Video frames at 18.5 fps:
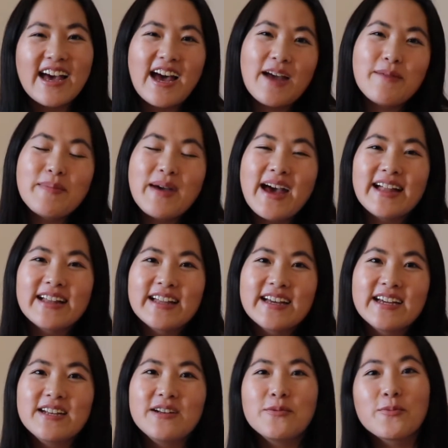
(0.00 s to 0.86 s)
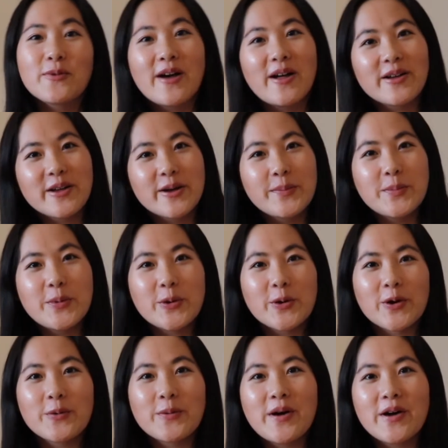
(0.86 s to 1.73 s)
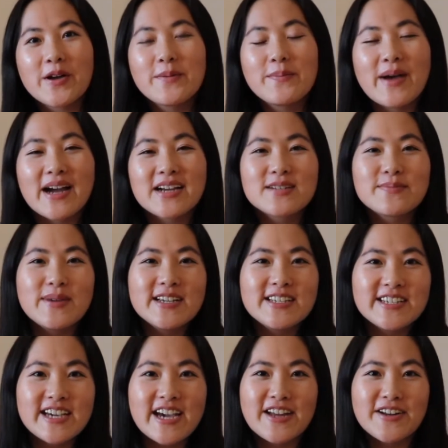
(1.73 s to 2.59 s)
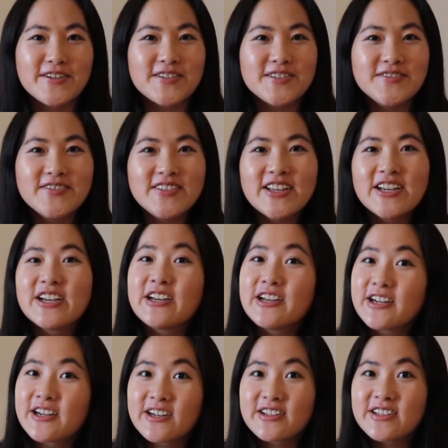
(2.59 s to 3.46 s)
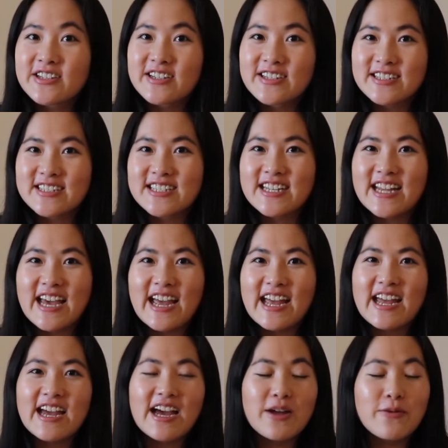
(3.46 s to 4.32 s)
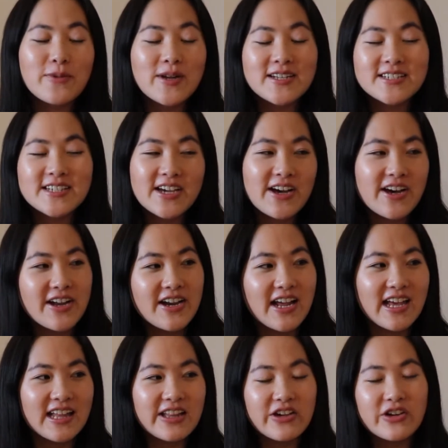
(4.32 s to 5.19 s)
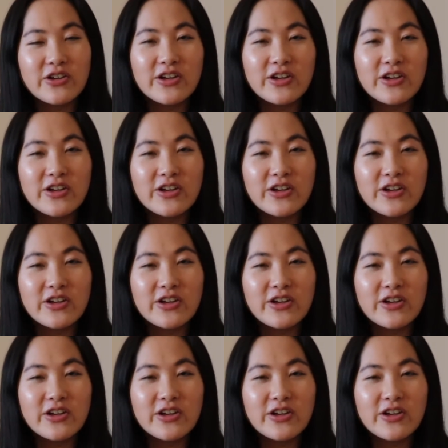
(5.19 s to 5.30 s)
I'm Ellen. Welcome back to my channel. Earlier today I went on a little